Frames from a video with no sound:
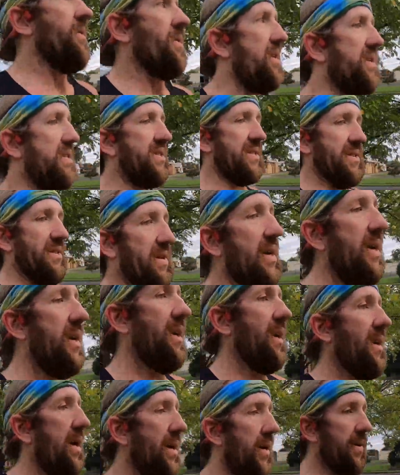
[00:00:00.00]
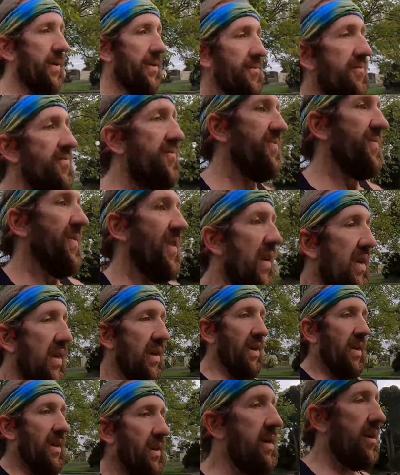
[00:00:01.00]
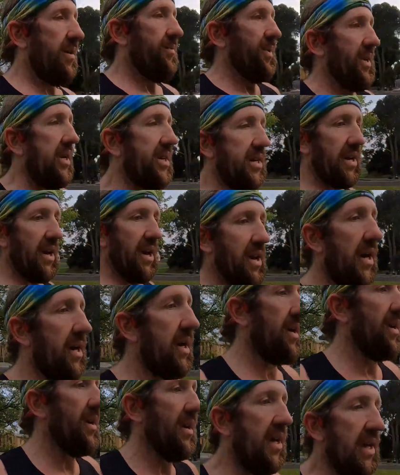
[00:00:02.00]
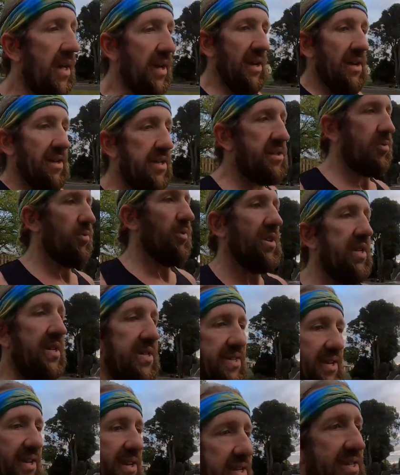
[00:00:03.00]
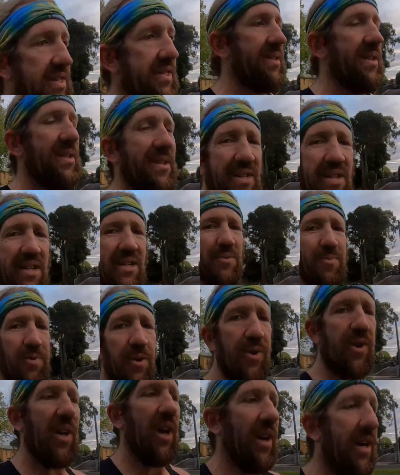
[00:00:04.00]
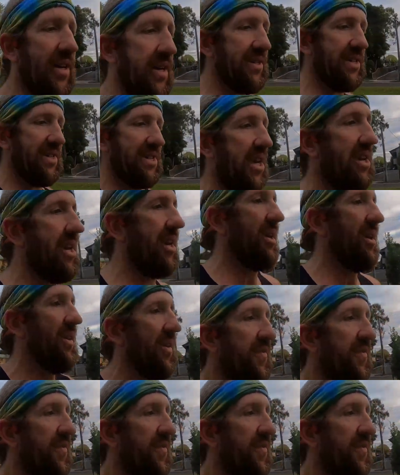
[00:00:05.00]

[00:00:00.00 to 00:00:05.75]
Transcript: what is it, that'll be 26, then six more Ks.